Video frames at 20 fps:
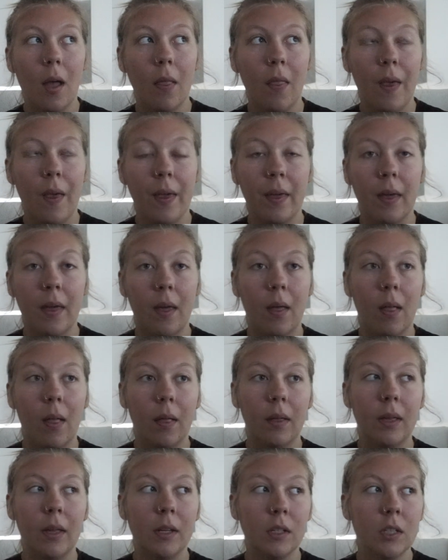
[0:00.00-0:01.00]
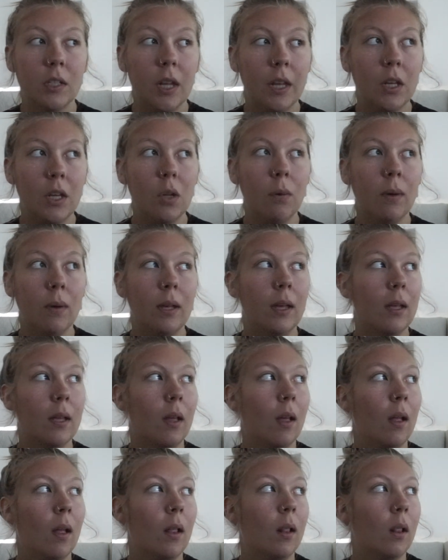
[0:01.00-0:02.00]
like continuing
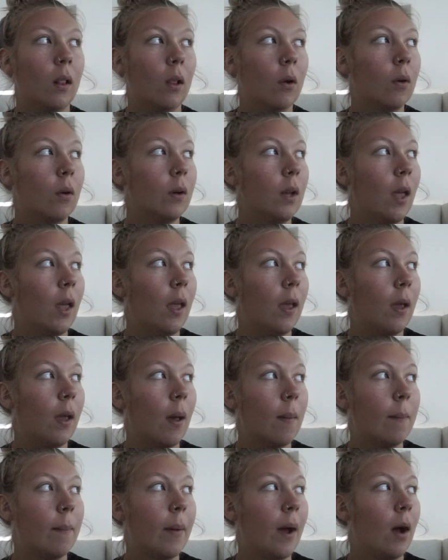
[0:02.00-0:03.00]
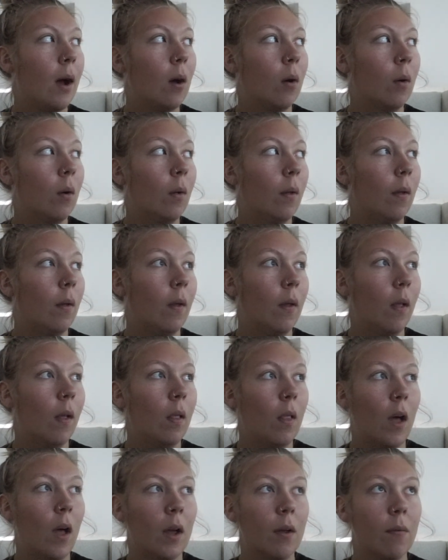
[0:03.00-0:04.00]
learning about a
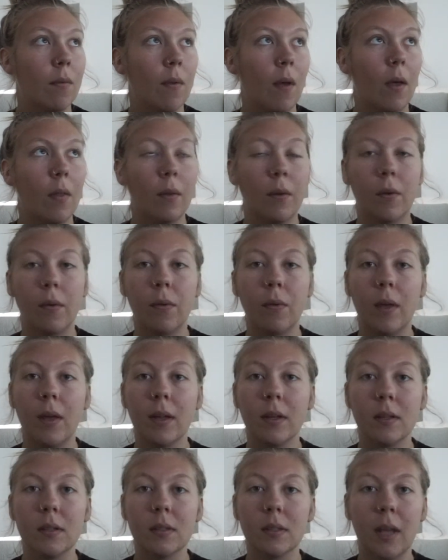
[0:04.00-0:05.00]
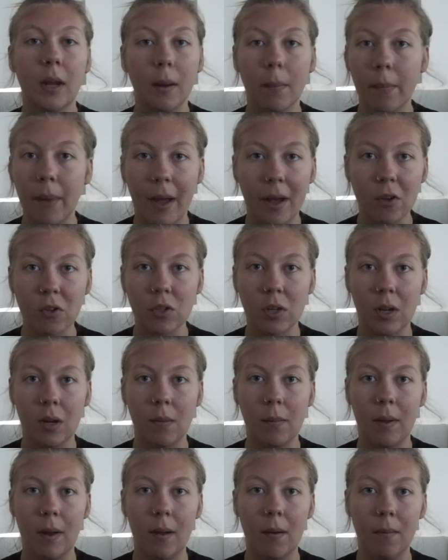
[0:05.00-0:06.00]
lot of other things that I'm passionate
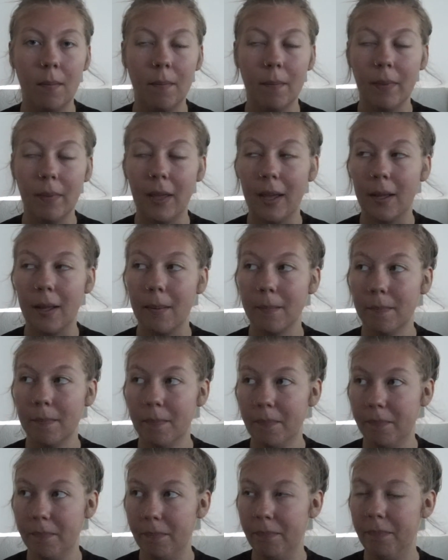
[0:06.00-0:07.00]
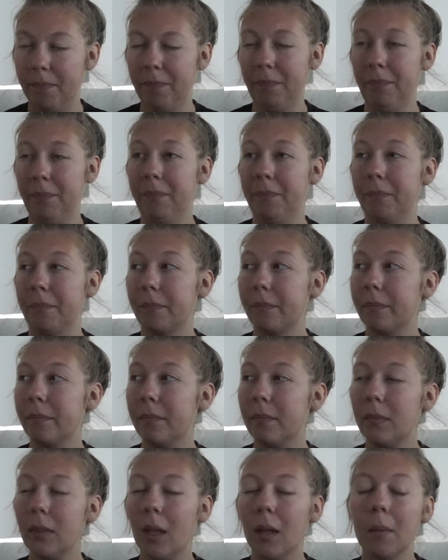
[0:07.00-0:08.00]
about. Like, I'm
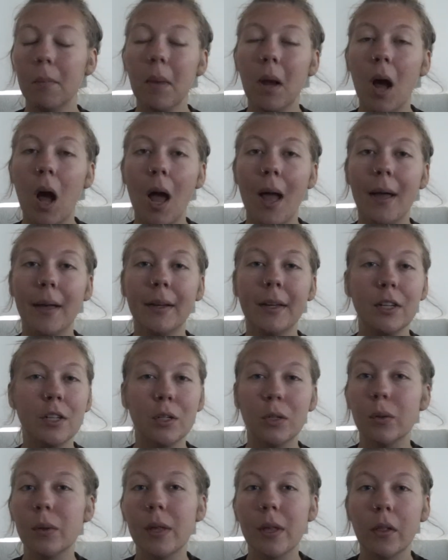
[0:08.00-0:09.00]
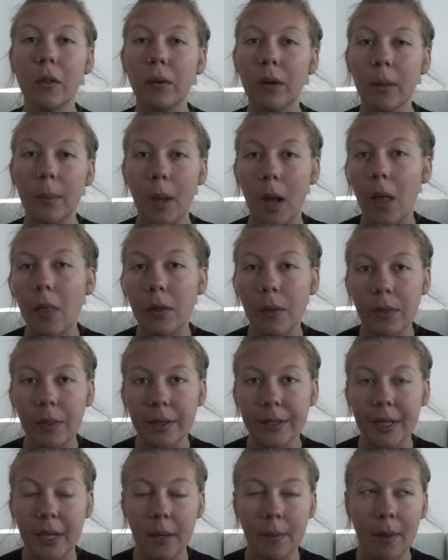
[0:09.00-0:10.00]
not continually learning about other
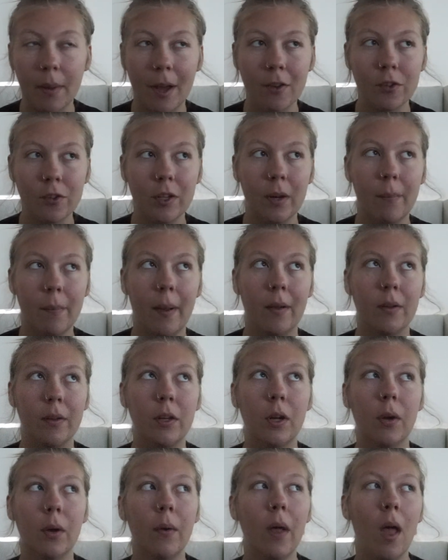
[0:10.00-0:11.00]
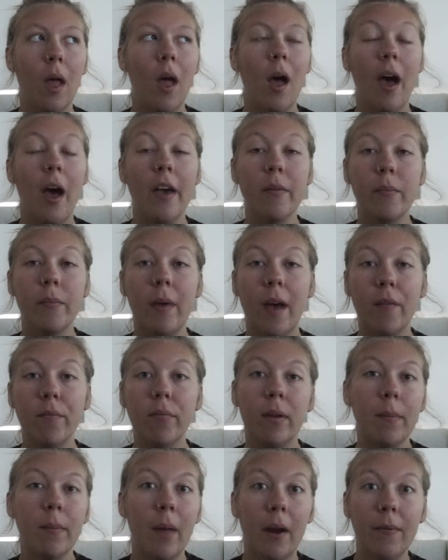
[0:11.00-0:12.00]
things that I'm passionate about. You know, I have
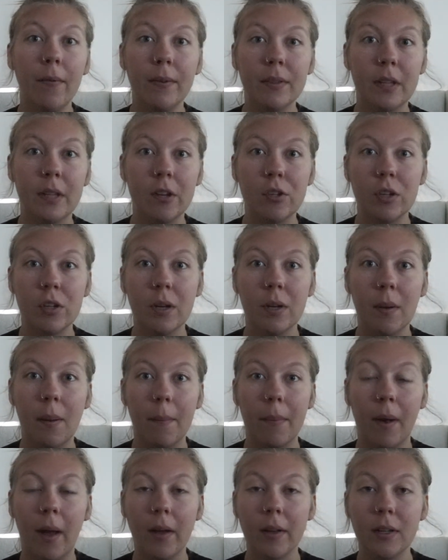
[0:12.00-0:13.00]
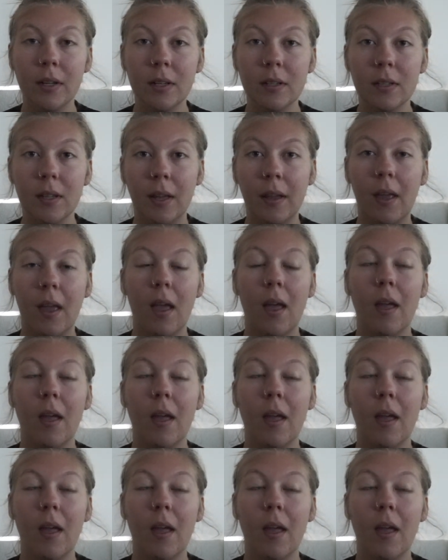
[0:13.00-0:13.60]
my manifestation practice like